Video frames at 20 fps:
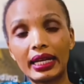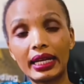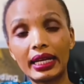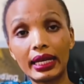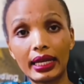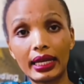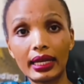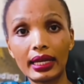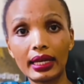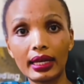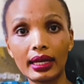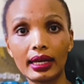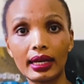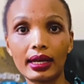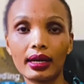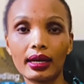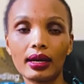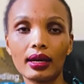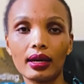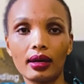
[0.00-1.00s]
clicking
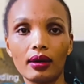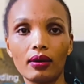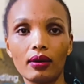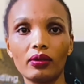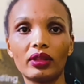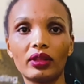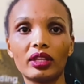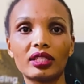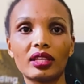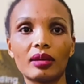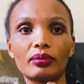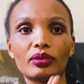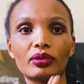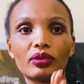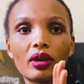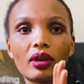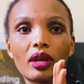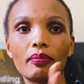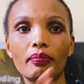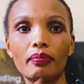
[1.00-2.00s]
on the
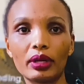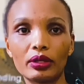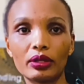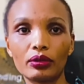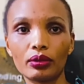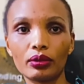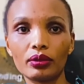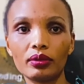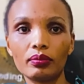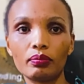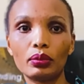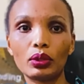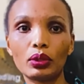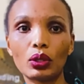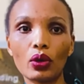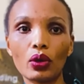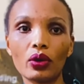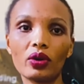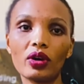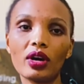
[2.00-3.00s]
subscribe button
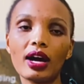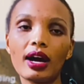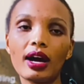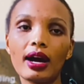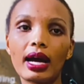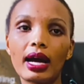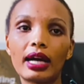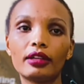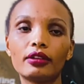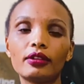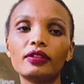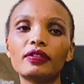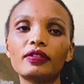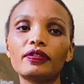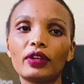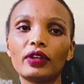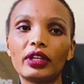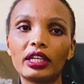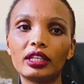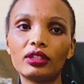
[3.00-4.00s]
below, and don't
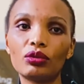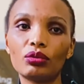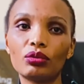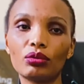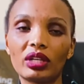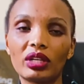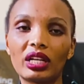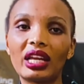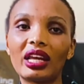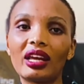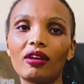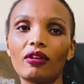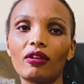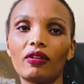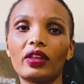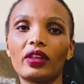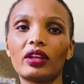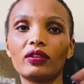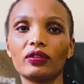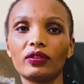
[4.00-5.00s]
forget to click on
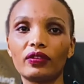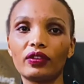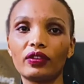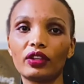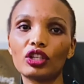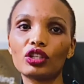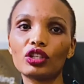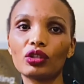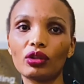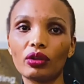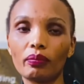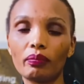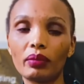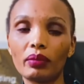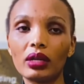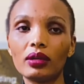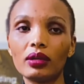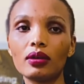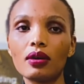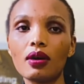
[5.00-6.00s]
the notification
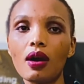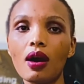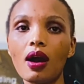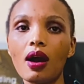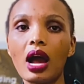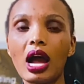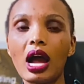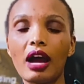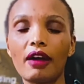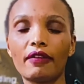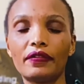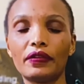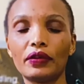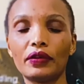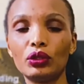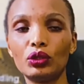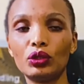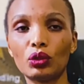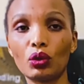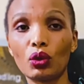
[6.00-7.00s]
bell for
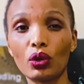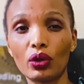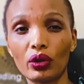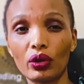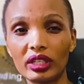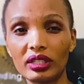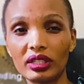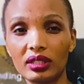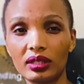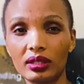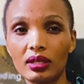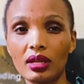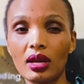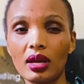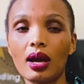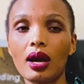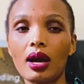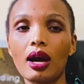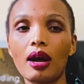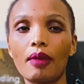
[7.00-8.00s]
you to always
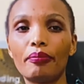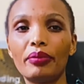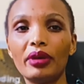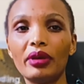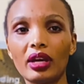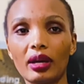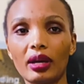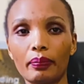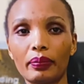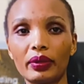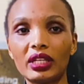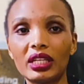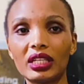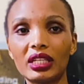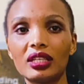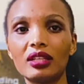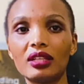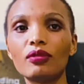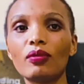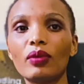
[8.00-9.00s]
be
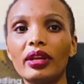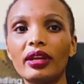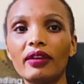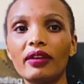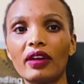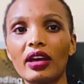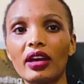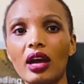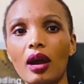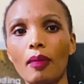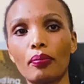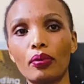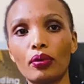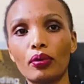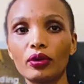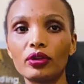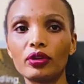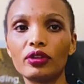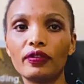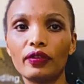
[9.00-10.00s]
updated whenever I
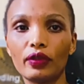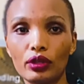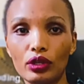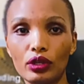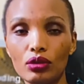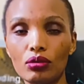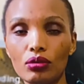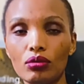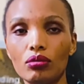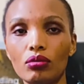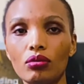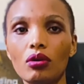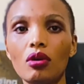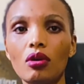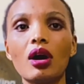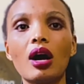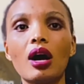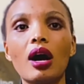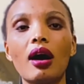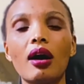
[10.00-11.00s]
upload for you
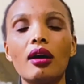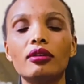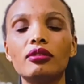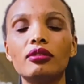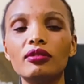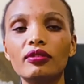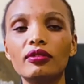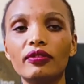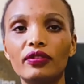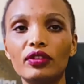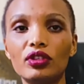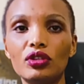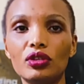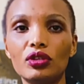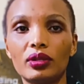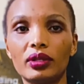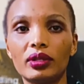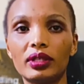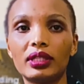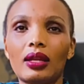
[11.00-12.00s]
new
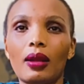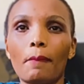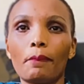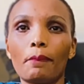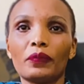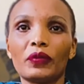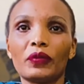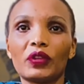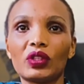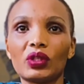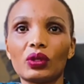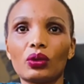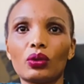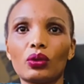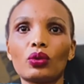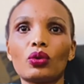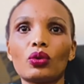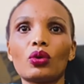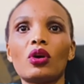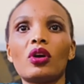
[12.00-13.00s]
videos.
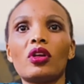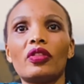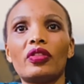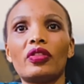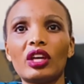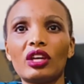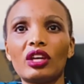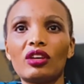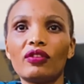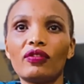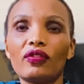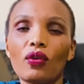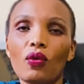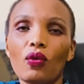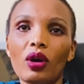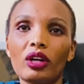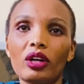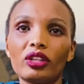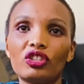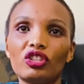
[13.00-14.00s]
So thank you for
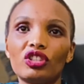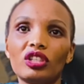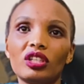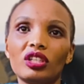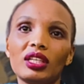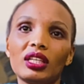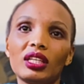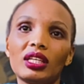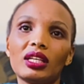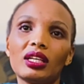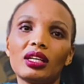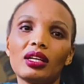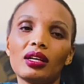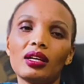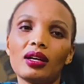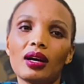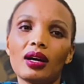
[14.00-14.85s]
watching.